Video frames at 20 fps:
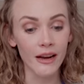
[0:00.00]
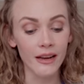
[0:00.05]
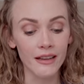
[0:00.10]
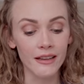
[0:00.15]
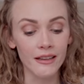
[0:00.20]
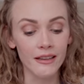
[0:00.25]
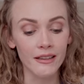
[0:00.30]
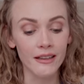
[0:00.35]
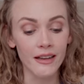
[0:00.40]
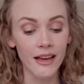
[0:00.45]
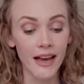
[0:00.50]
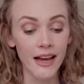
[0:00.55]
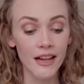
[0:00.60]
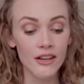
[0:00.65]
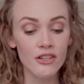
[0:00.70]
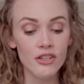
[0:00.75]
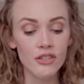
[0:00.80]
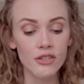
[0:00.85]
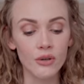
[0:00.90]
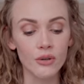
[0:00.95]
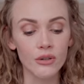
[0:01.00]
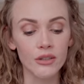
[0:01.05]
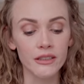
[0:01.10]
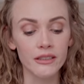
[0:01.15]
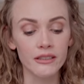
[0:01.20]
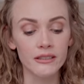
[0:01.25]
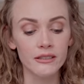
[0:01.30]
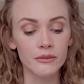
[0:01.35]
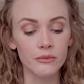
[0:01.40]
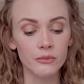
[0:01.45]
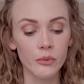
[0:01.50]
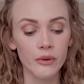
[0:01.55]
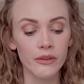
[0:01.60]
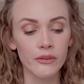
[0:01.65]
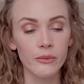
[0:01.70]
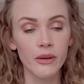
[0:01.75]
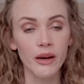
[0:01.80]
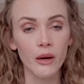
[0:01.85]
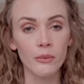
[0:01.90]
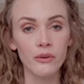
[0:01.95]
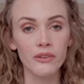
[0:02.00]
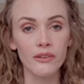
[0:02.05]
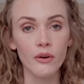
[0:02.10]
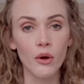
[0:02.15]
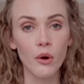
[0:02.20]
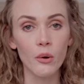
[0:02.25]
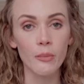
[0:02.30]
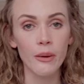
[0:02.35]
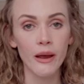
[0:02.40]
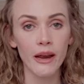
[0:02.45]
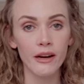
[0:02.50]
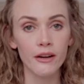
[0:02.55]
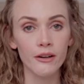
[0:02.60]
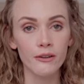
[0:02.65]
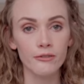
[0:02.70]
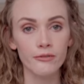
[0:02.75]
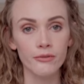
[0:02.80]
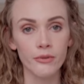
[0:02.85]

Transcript: I had Stollen was when I was an au pair